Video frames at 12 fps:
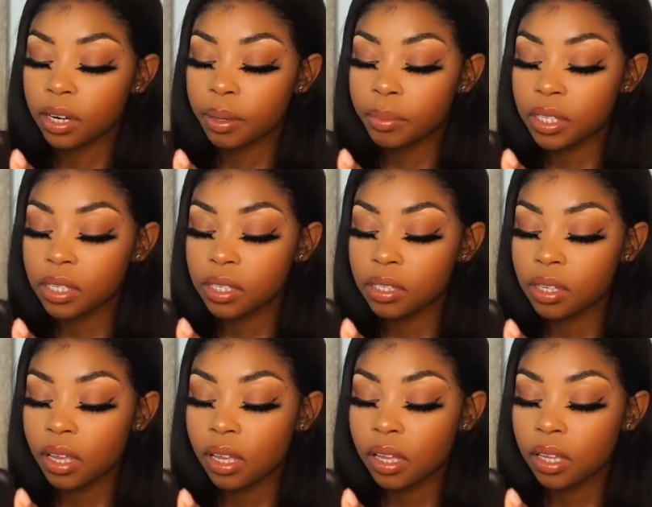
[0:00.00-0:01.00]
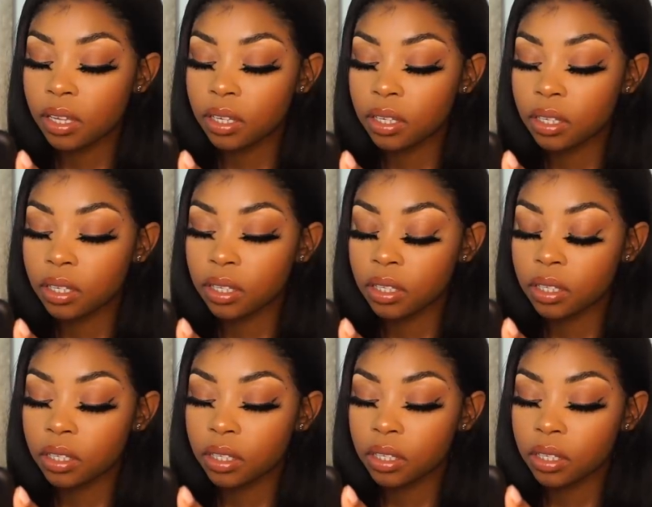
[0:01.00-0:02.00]
Let me see
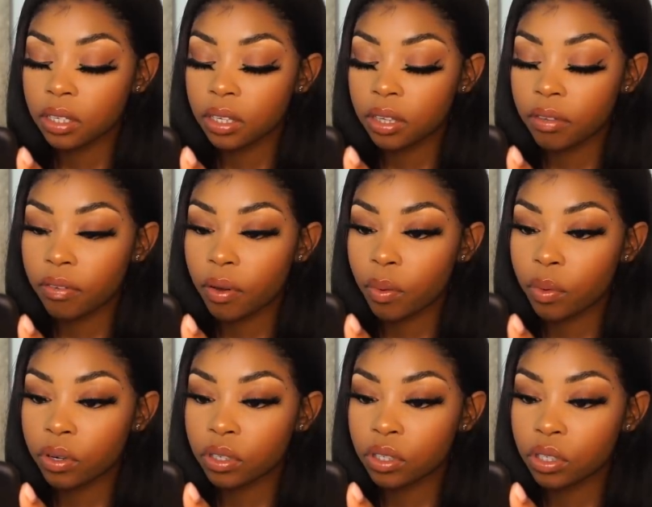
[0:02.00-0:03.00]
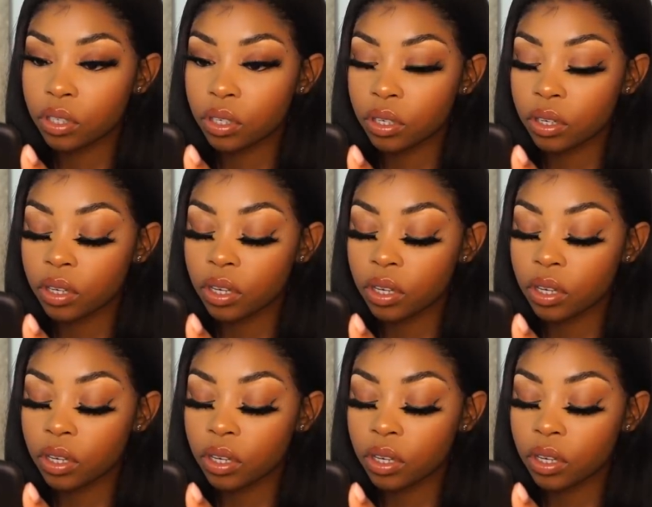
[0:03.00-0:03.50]
if I want to